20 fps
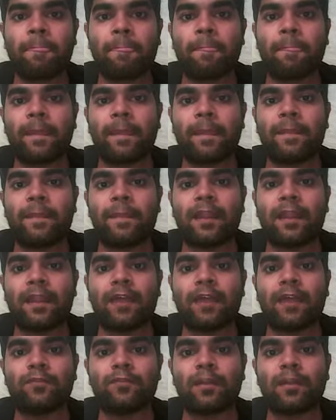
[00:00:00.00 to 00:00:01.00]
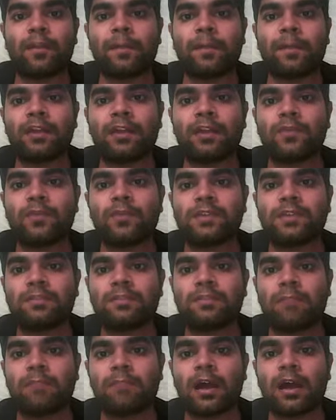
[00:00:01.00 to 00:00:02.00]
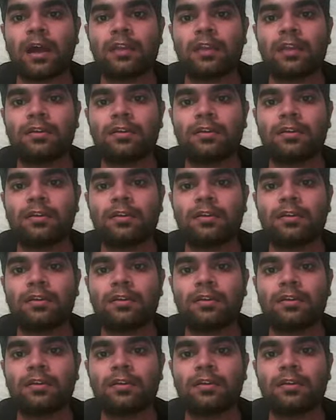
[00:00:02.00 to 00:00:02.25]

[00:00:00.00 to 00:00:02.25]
and then I have to add a punctuation mark.